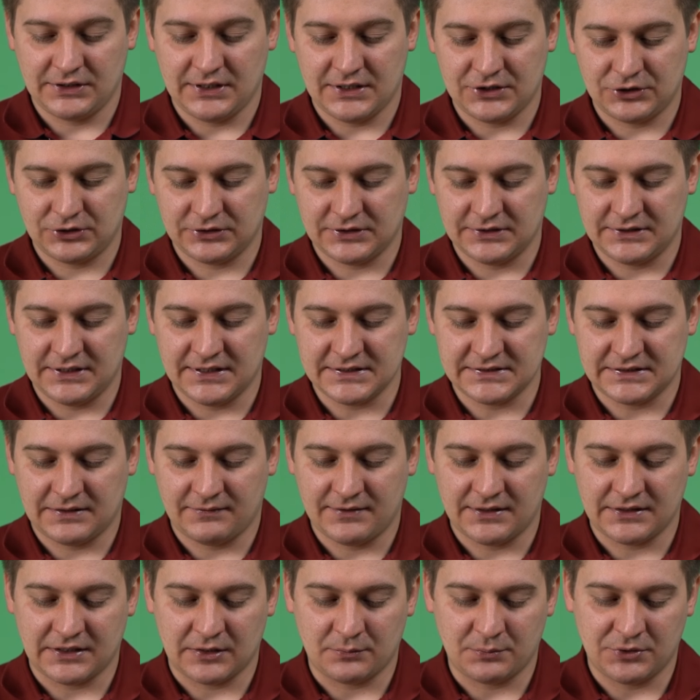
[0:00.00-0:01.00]
The
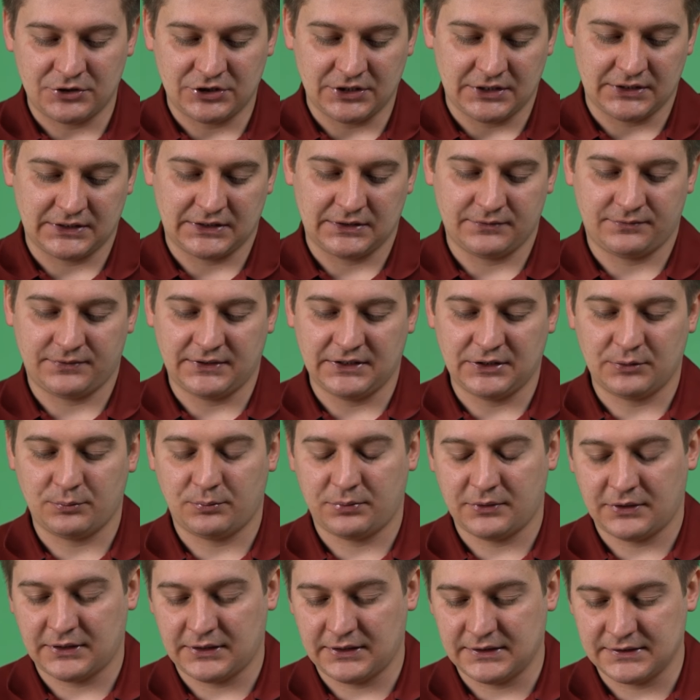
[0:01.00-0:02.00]
manufacturer
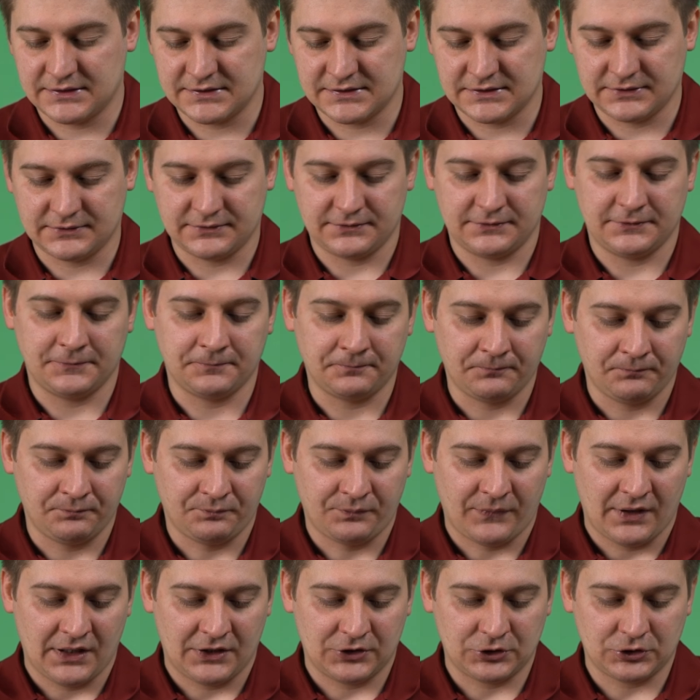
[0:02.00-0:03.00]
claims it doesn't leave
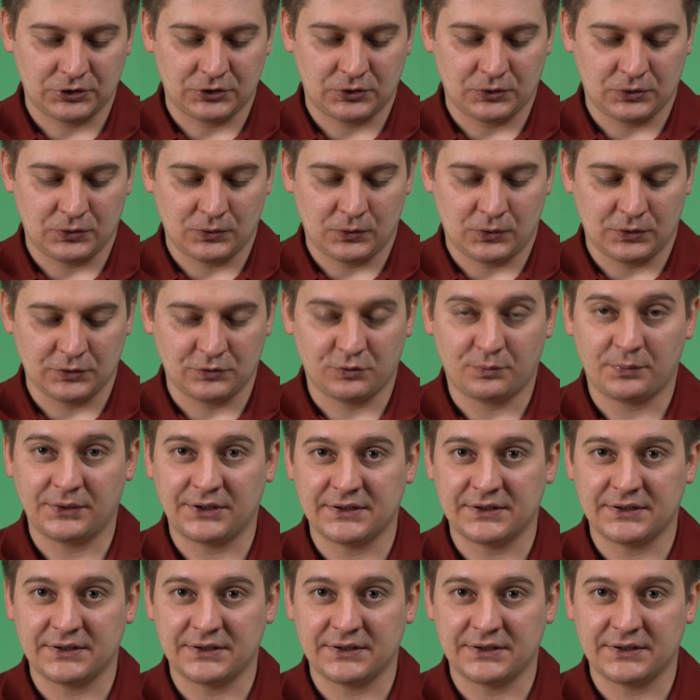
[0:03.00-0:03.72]
fingerprints,